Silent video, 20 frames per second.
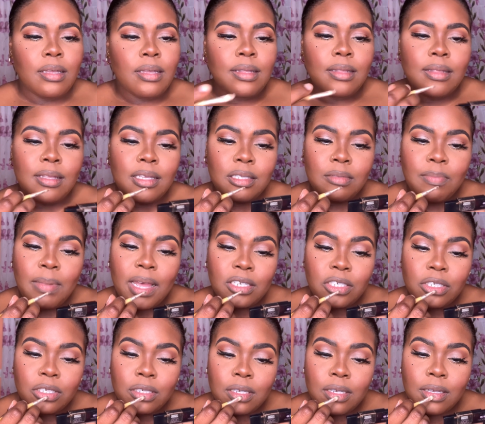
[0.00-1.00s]
this
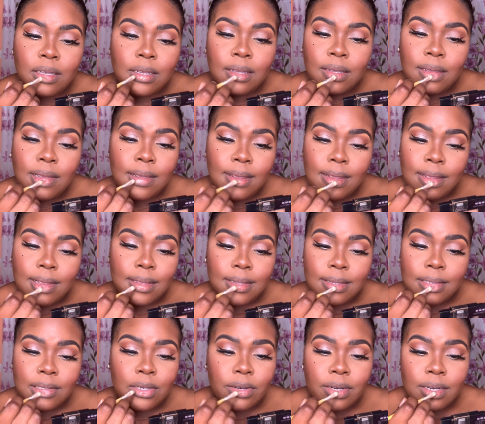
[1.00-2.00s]
battery
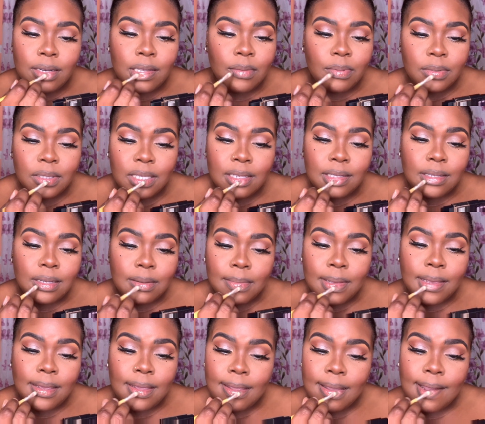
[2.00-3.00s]
is already upsetting me.